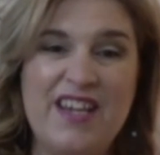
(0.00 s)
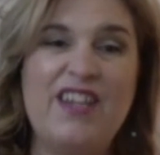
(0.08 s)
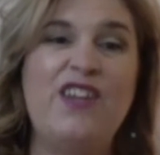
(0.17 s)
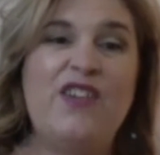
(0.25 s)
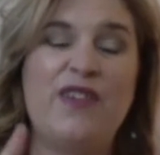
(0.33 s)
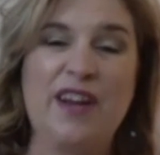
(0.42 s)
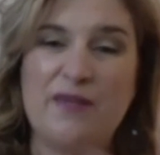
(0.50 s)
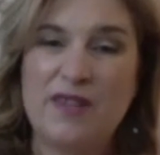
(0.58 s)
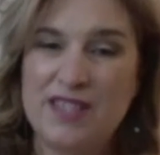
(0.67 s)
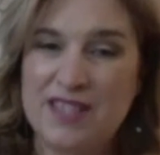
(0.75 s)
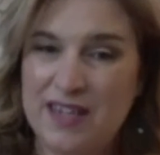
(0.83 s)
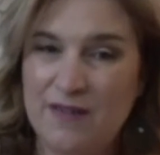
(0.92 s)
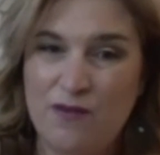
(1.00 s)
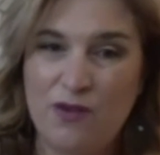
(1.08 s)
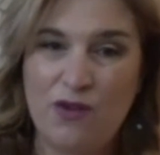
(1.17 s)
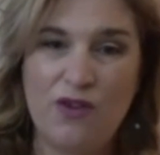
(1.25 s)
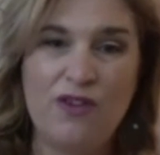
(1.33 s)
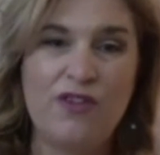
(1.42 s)
you get
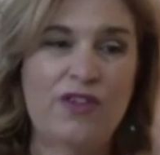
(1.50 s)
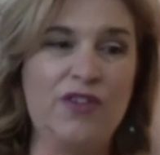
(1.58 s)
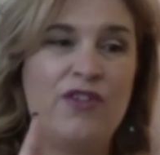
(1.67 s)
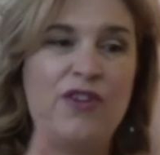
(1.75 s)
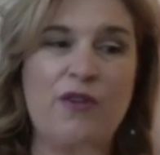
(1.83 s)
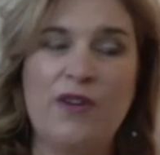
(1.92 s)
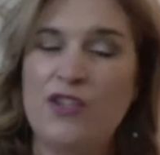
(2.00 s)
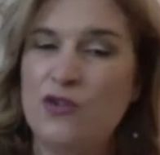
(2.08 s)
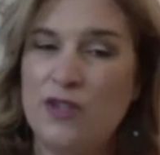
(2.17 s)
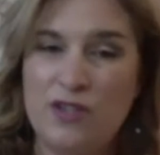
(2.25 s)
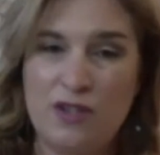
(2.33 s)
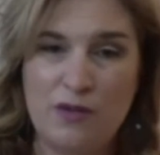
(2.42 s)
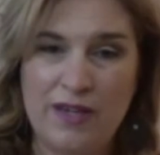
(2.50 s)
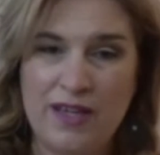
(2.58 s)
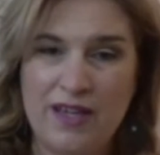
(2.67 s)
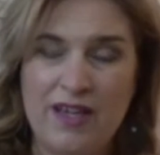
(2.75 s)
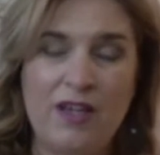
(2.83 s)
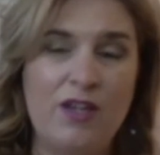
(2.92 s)
resentful, you don't enjoy doing it,